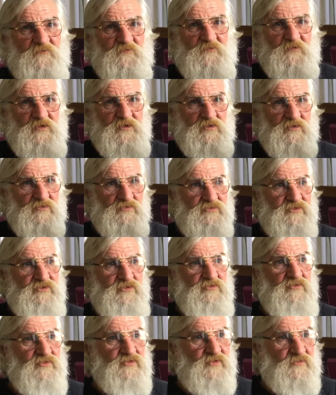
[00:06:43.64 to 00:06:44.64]
feel
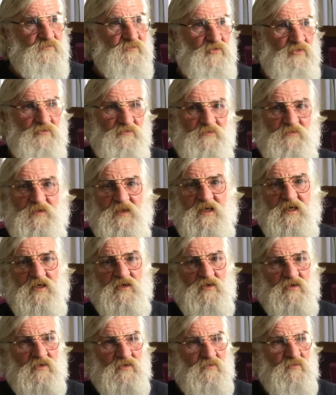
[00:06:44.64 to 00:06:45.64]
useful,
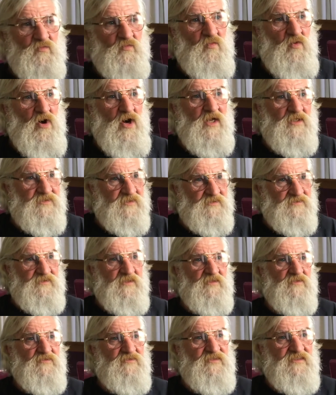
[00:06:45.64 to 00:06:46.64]
they're wanted,
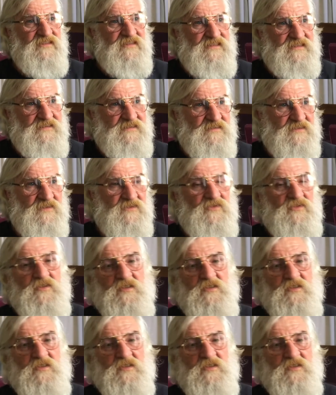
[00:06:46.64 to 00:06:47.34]
they're needed,